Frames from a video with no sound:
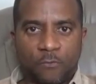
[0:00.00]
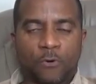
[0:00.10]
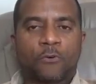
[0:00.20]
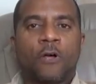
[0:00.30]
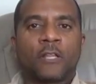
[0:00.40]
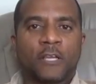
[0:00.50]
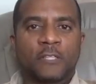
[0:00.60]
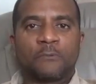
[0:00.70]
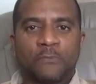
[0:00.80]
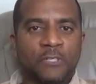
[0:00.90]
were crawling
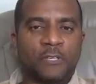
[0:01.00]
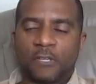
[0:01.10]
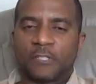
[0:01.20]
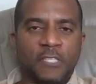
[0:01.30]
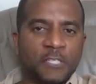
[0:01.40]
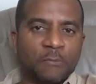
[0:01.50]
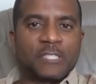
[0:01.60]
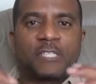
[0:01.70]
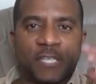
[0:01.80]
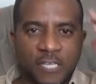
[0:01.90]
underneath my
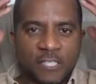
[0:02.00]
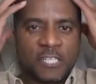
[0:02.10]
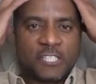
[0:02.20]
skin,